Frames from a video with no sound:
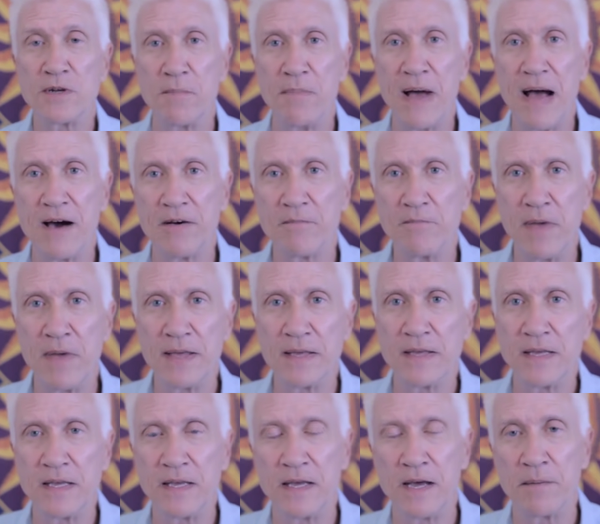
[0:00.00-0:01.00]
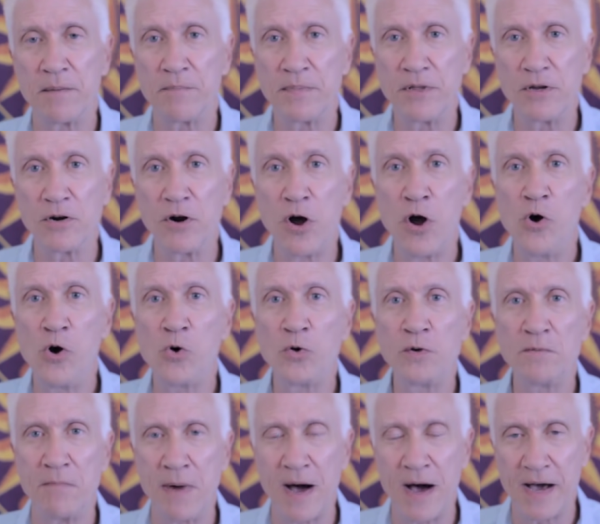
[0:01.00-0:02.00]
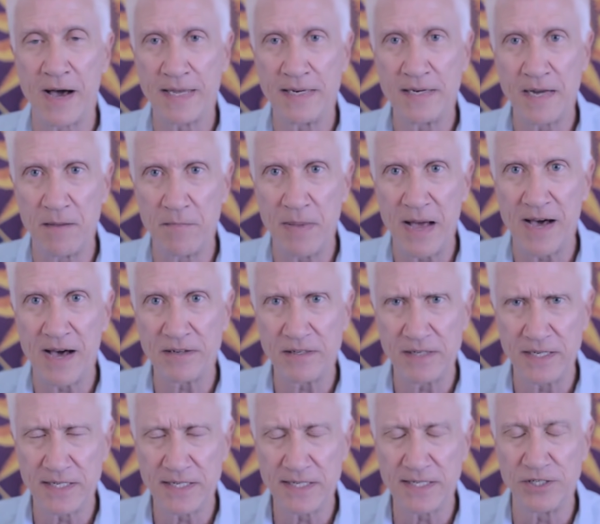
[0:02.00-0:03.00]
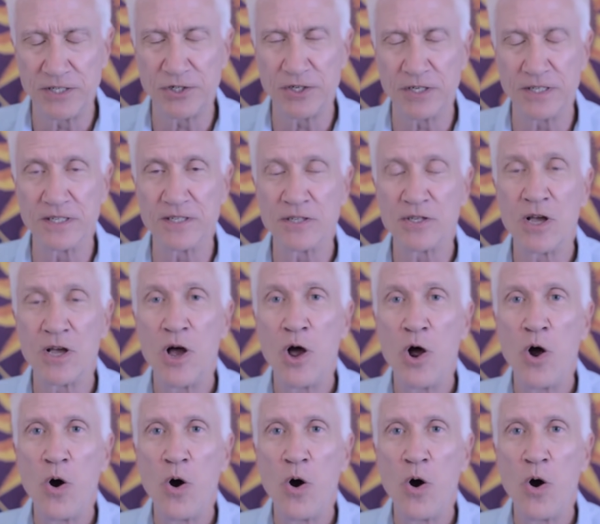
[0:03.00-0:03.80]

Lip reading: about making up your own mind about decisions,